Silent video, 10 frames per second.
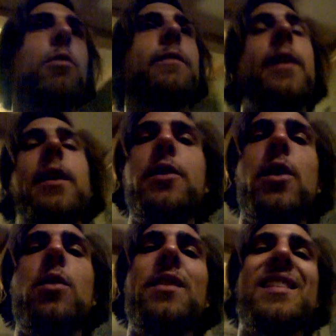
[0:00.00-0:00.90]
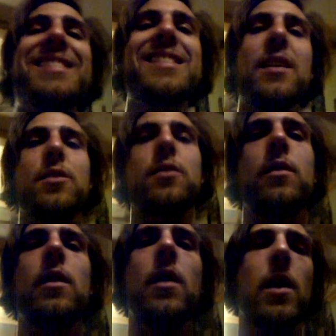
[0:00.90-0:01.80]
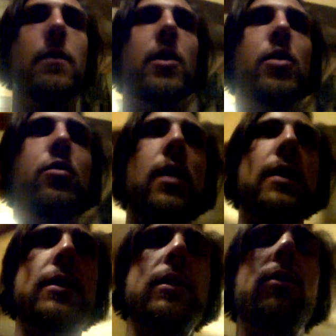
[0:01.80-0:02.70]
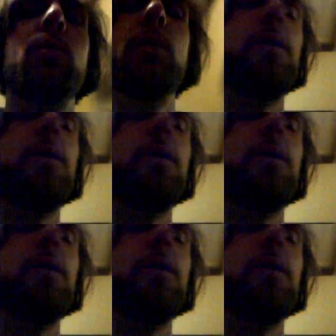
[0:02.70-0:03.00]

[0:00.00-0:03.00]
a gravitic node in the center of our crust,